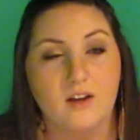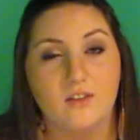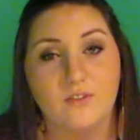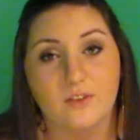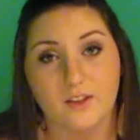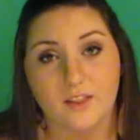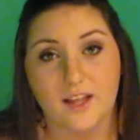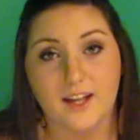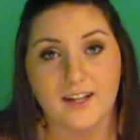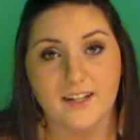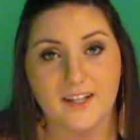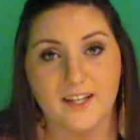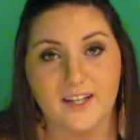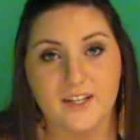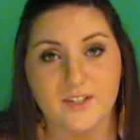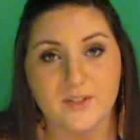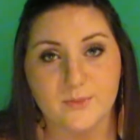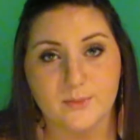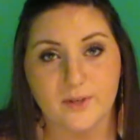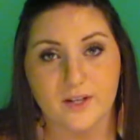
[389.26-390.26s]
For light
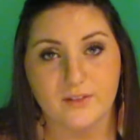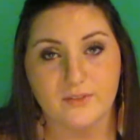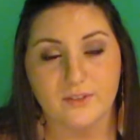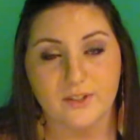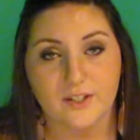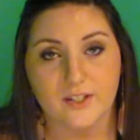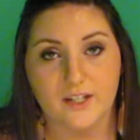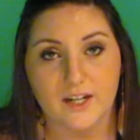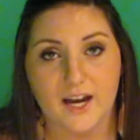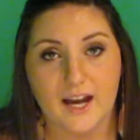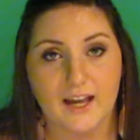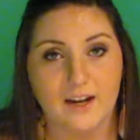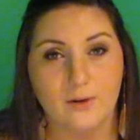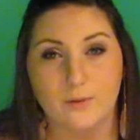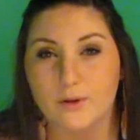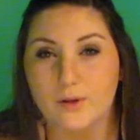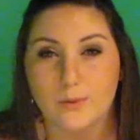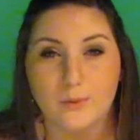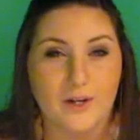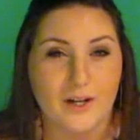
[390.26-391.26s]
days whenever I
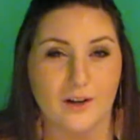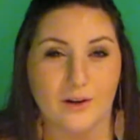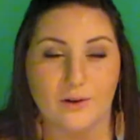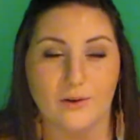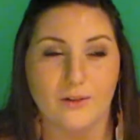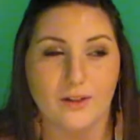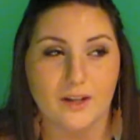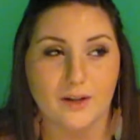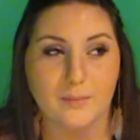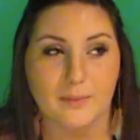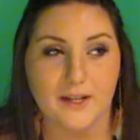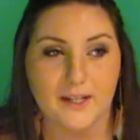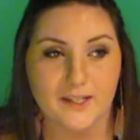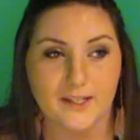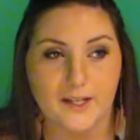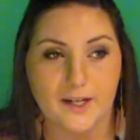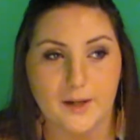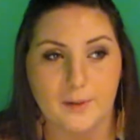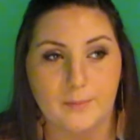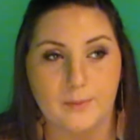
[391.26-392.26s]
don't want to wear a whole lot of
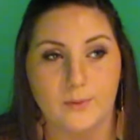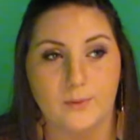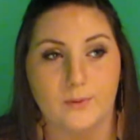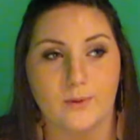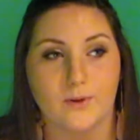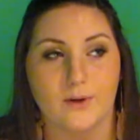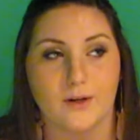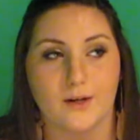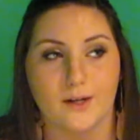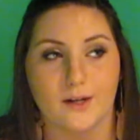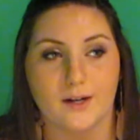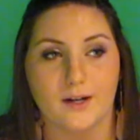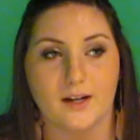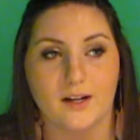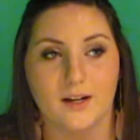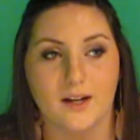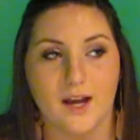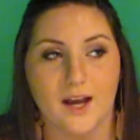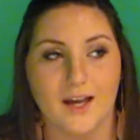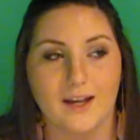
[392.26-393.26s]
makeup, or
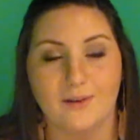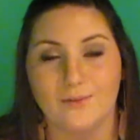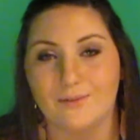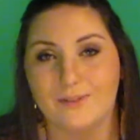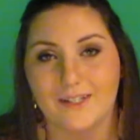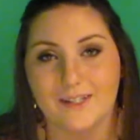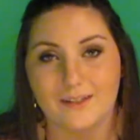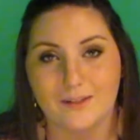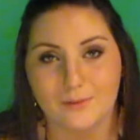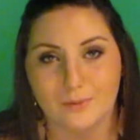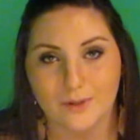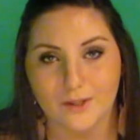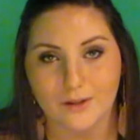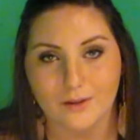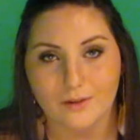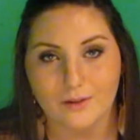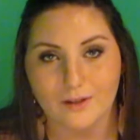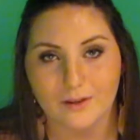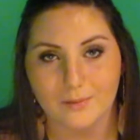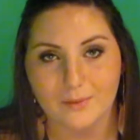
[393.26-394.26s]
I don't need to wear a
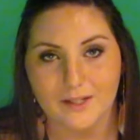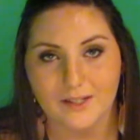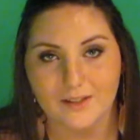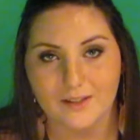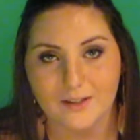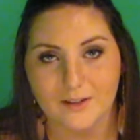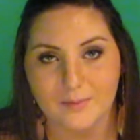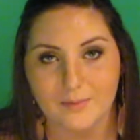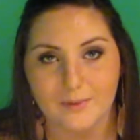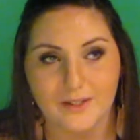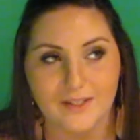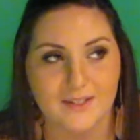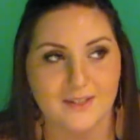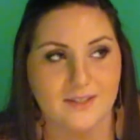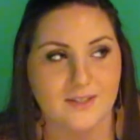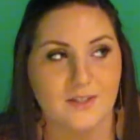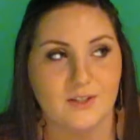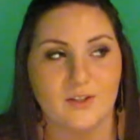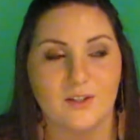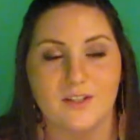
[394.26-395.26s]
whole lot of makeup. Like
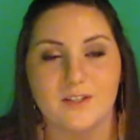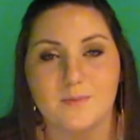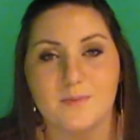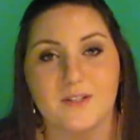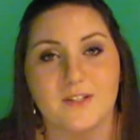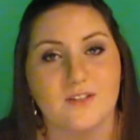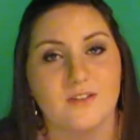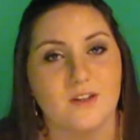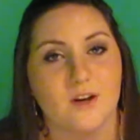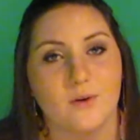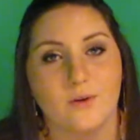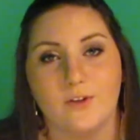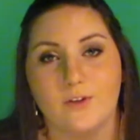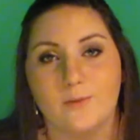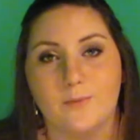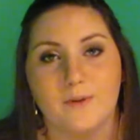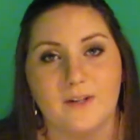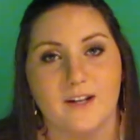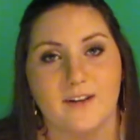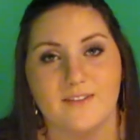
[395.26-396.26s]
it's been so
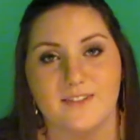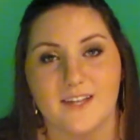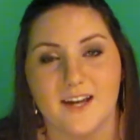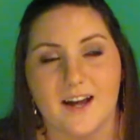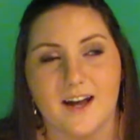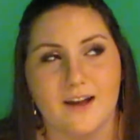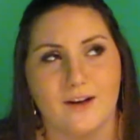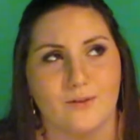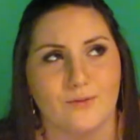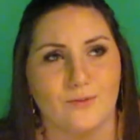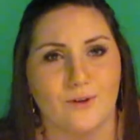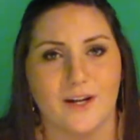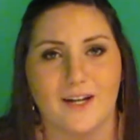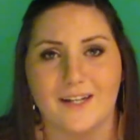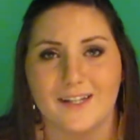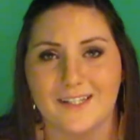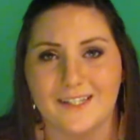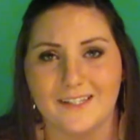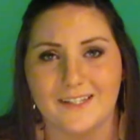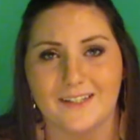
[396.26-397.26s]
humid outside and
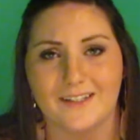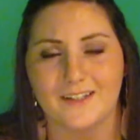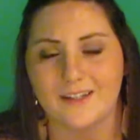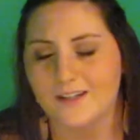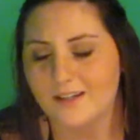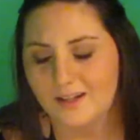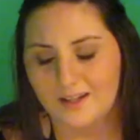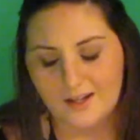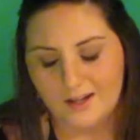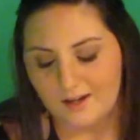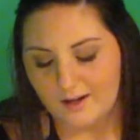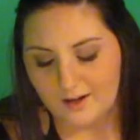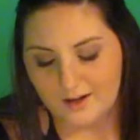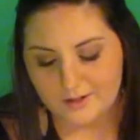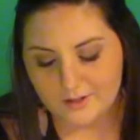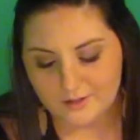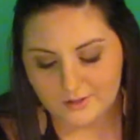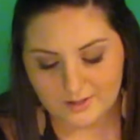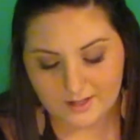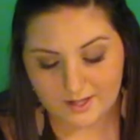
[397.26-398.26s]
rainy. I
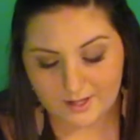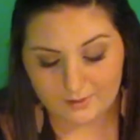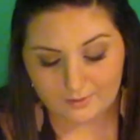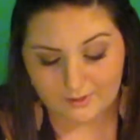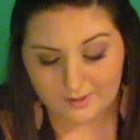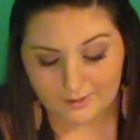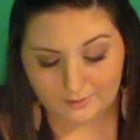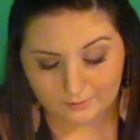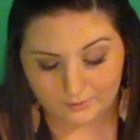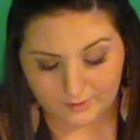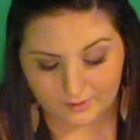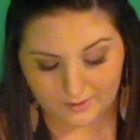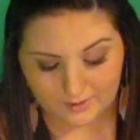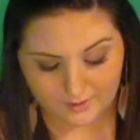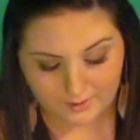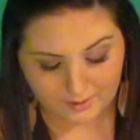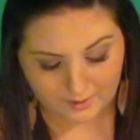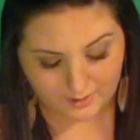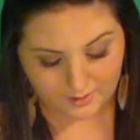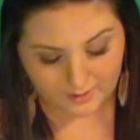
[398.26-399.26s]
don't need a lot.
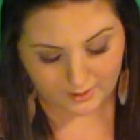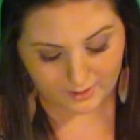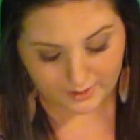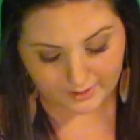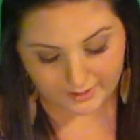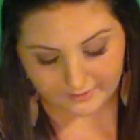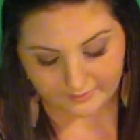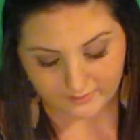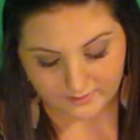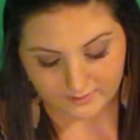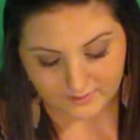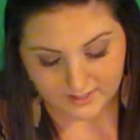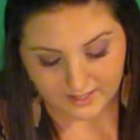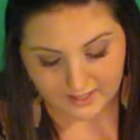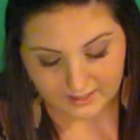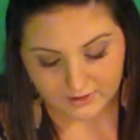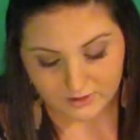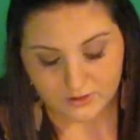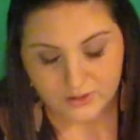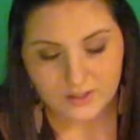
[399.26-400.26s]
And this
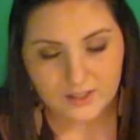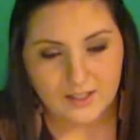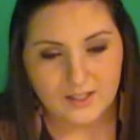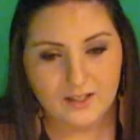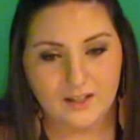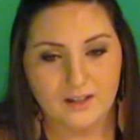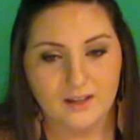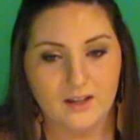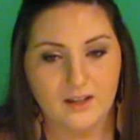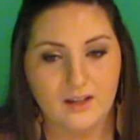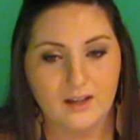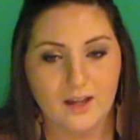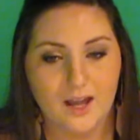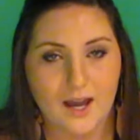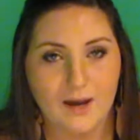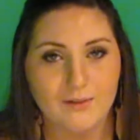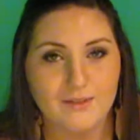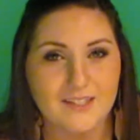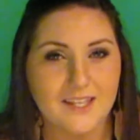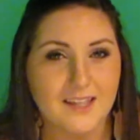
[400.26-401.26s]
actually,
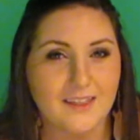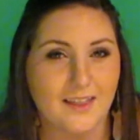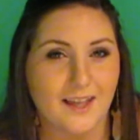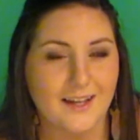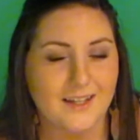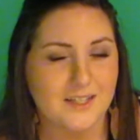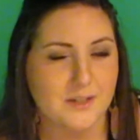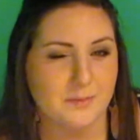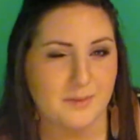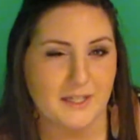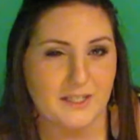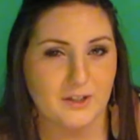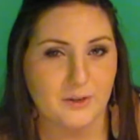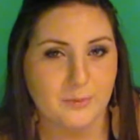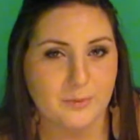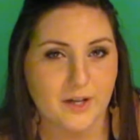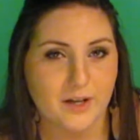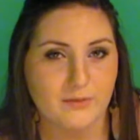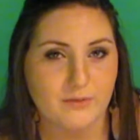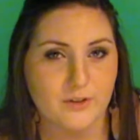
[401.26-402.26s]
I would say light to
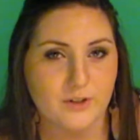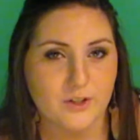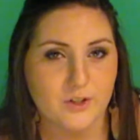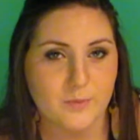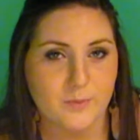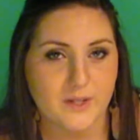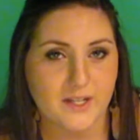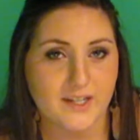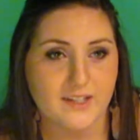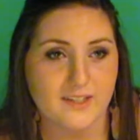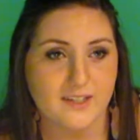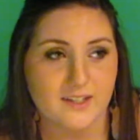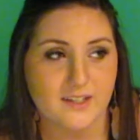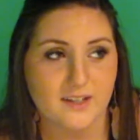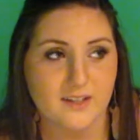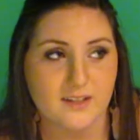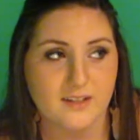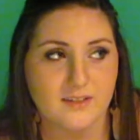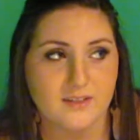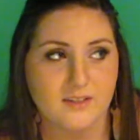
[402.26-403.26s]
medium coverage, because it
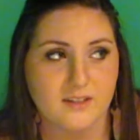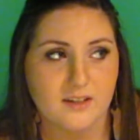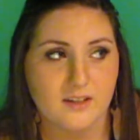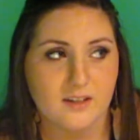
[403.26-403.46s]
does,